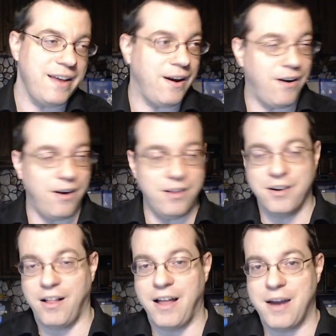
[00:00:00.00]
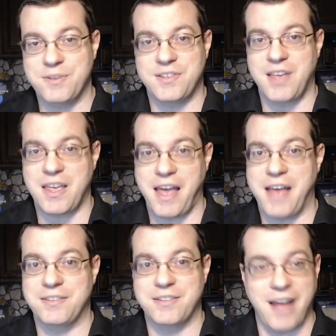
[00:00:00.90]
all in all, I would say
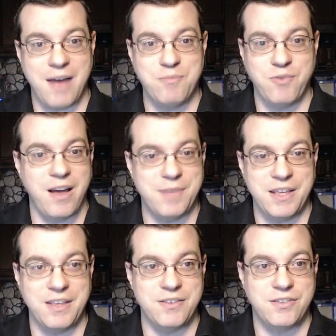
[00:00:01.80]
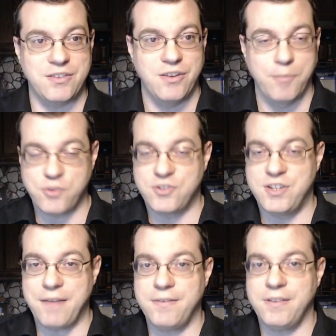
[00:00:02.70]
yes, Cobweb is most
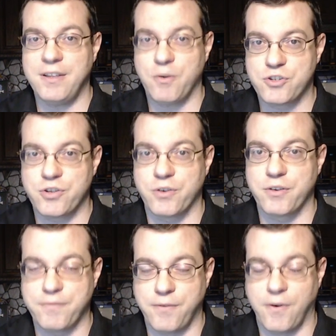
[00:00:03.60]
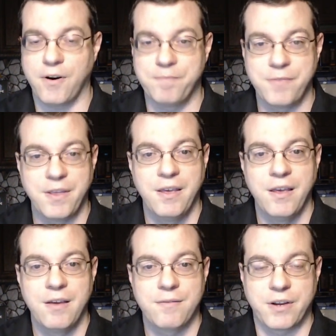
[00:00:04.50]
definitely a return to form
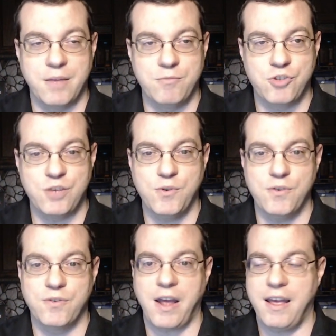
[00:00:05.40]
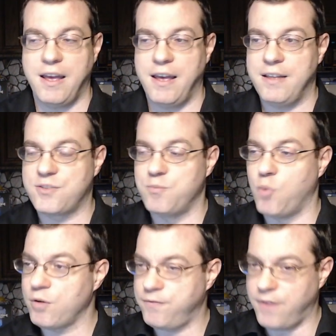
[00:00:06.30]
for Kim Ji Woon. Uh, it's
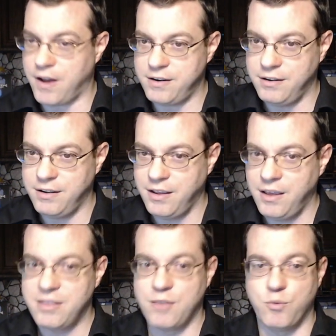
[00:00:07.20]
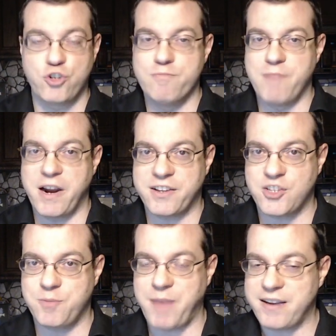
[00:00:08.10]
more fun than what you might
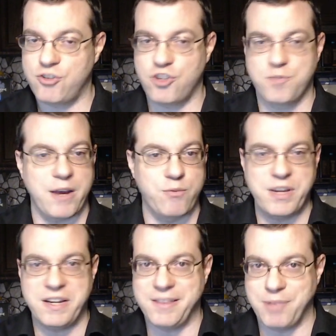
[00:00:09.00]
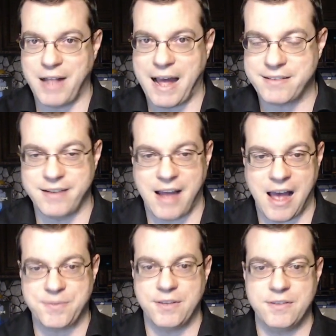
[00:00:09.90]
expect just by reading the plot
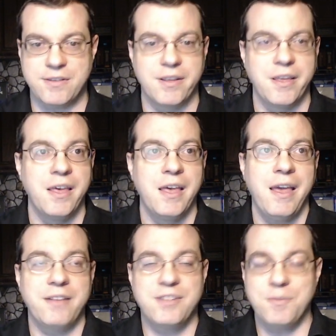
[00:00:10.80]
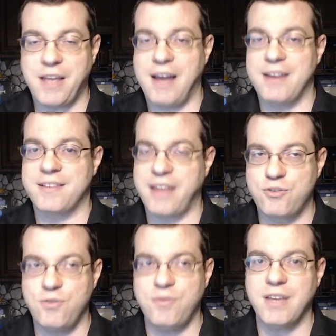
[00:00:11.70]
synopsis. And to be honest, I
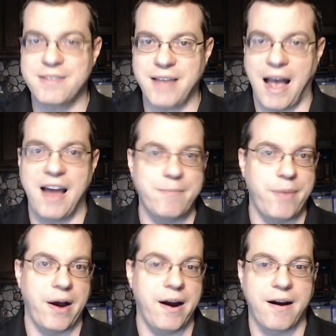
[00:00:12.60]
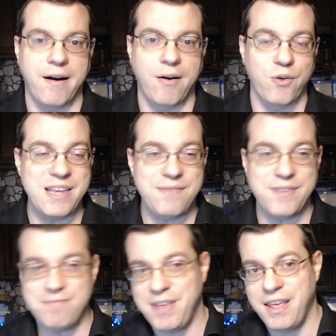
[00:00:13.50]
do think it's on par or
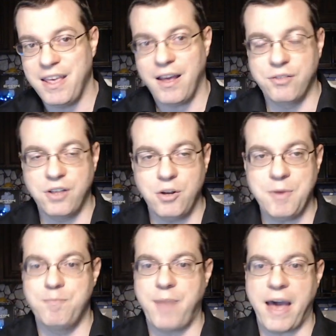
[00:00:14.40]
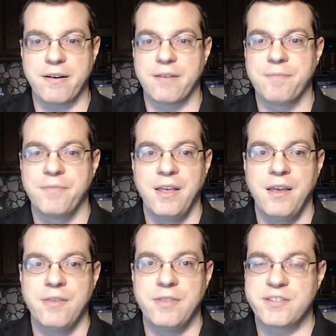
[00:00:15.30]
even a little bit better
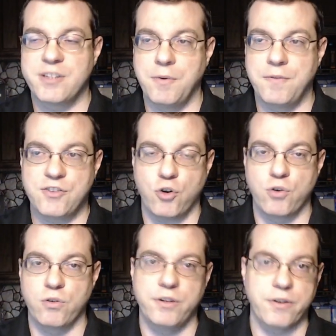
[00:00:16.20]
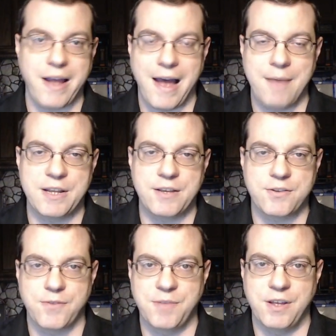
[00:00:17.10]
than some of his earlier comedies
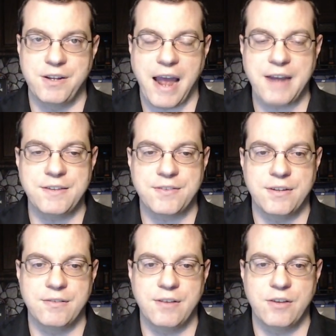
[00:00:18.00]
from the 90s and, and